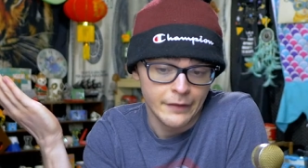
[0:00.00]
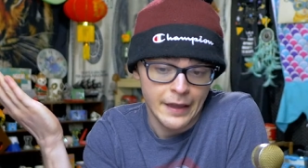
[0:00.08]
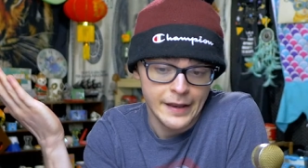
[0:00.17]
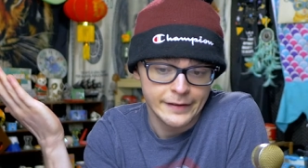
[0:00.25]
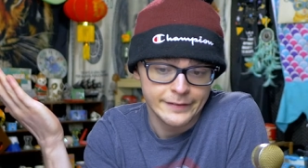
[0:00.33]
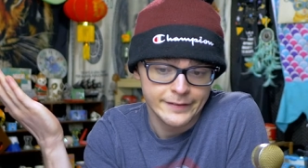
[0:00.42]

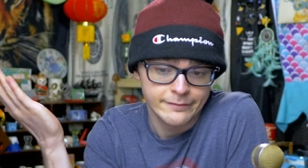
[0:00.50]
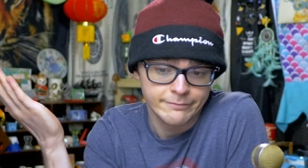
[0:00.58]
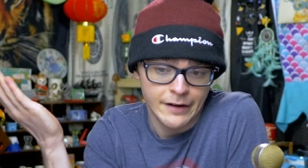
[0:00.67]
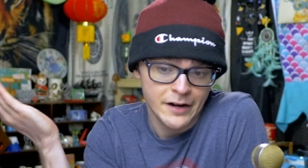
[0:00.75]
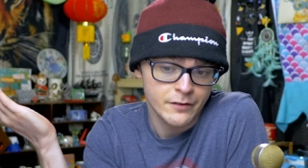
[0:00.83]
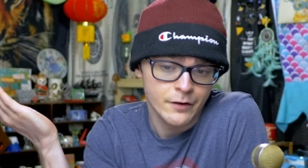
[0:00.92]
And
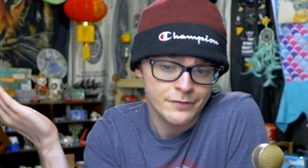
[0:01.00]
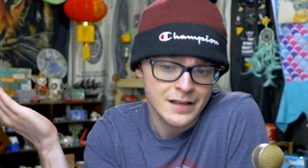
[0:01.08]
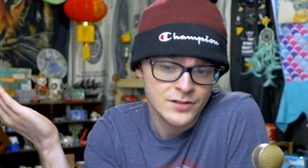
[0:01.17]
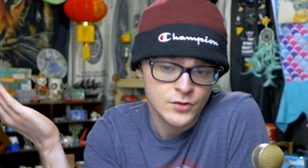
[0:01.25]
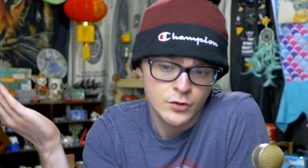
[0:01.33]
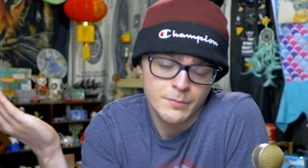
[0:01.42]
I don't know if
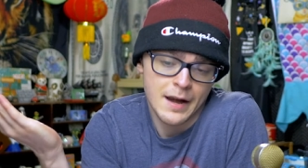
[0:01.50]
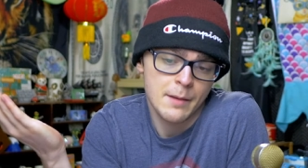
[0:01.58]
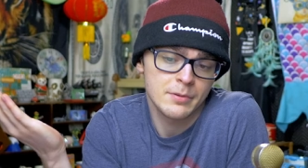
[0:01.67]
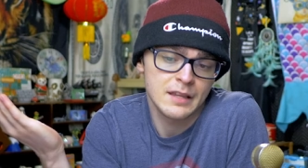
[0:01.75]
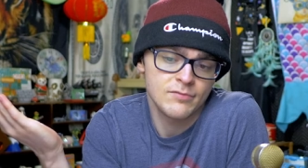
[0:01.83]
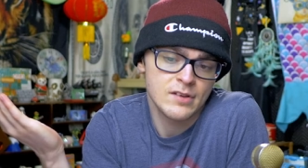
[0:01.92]
that's true, but I
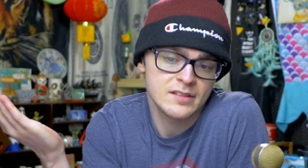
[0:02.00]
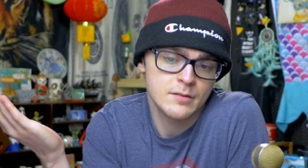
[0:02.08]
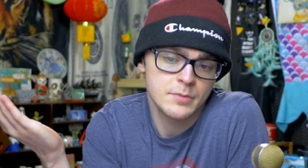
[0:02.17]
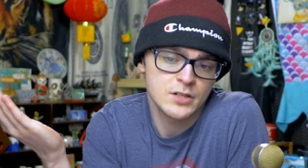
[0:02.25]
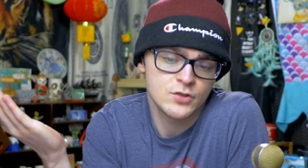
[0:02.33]
believe that to be